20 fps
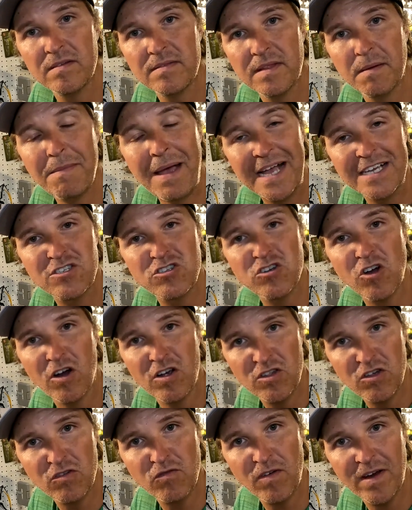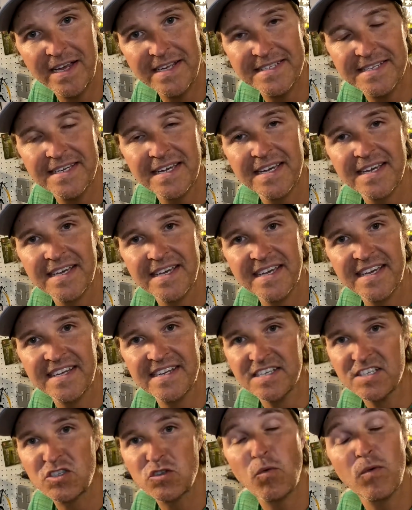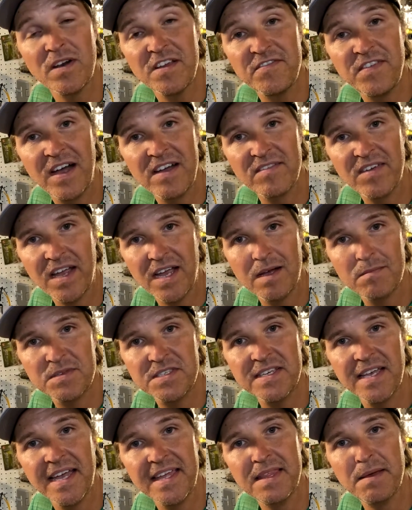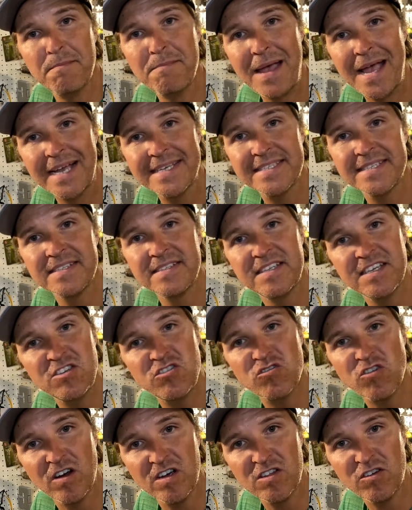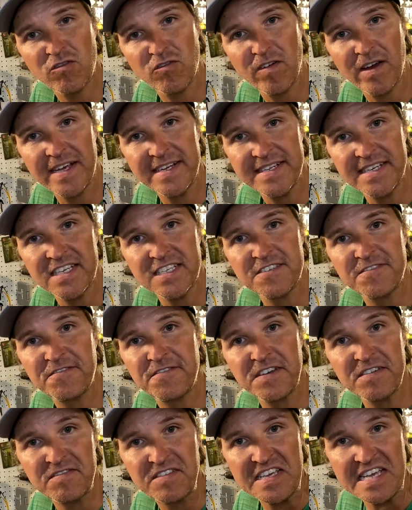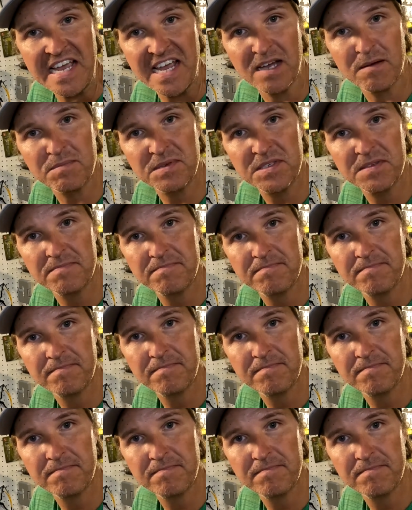The max charging rate, it is 25 amps, and the max discharging rate is 50 amps.